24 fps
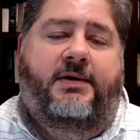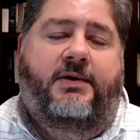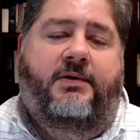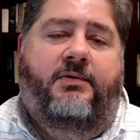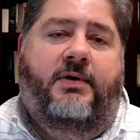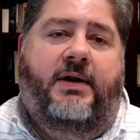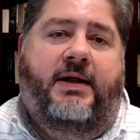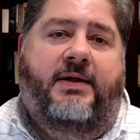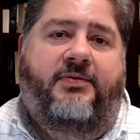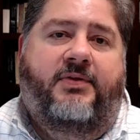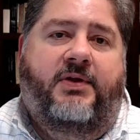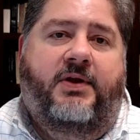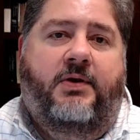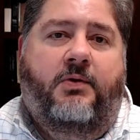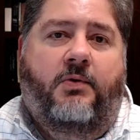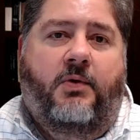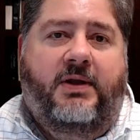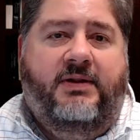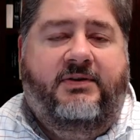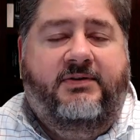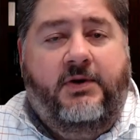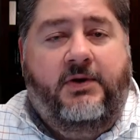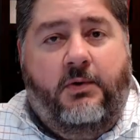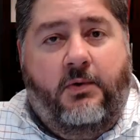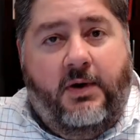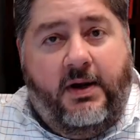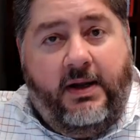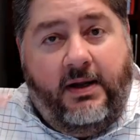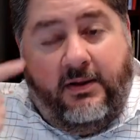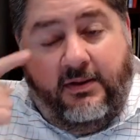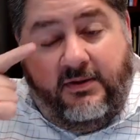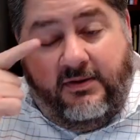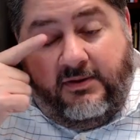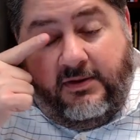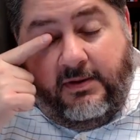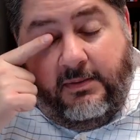Right? The anointing
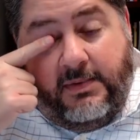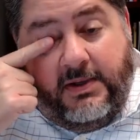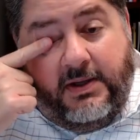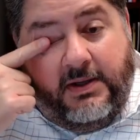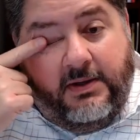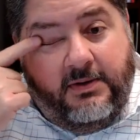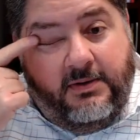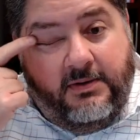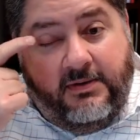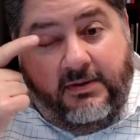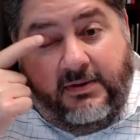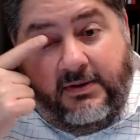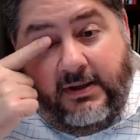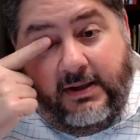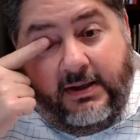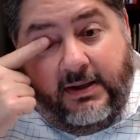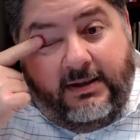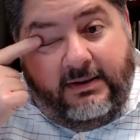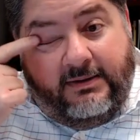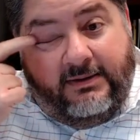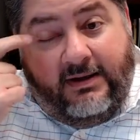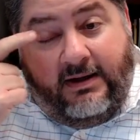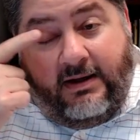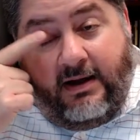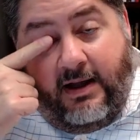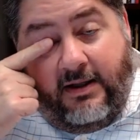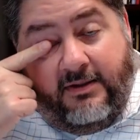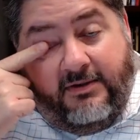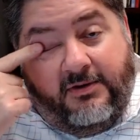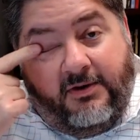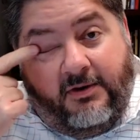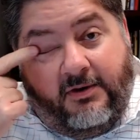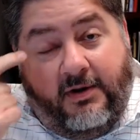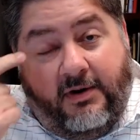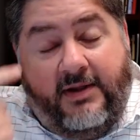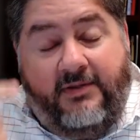oil is to be used to
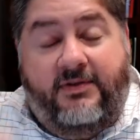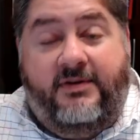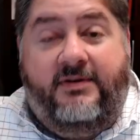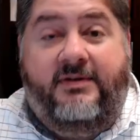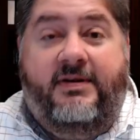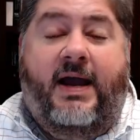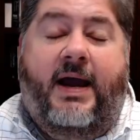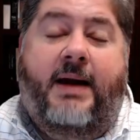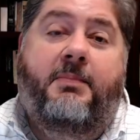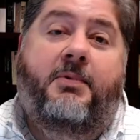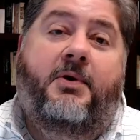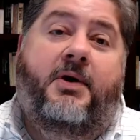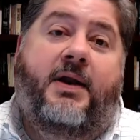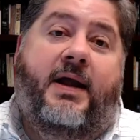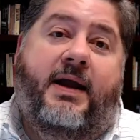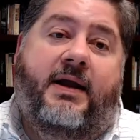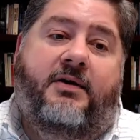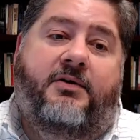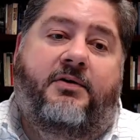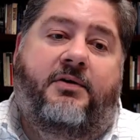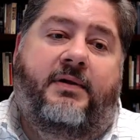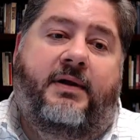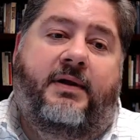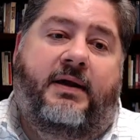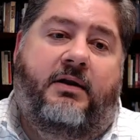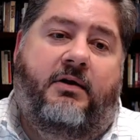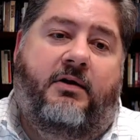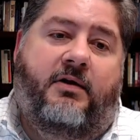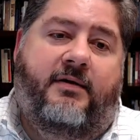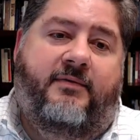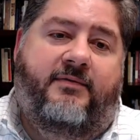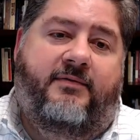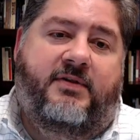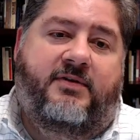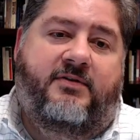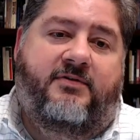consecrate the tabernacle and all
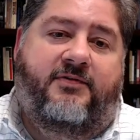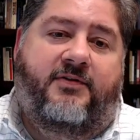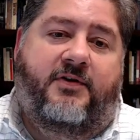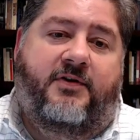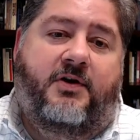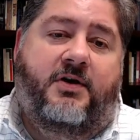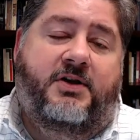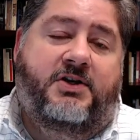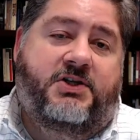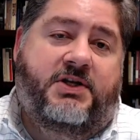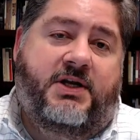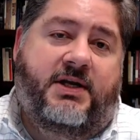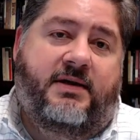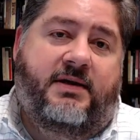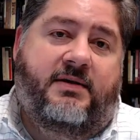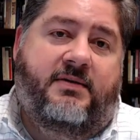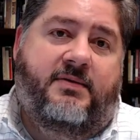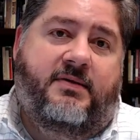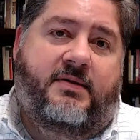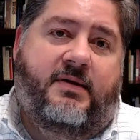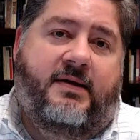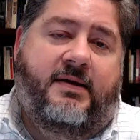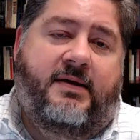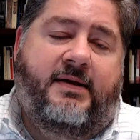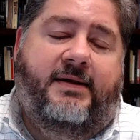of its furnishings,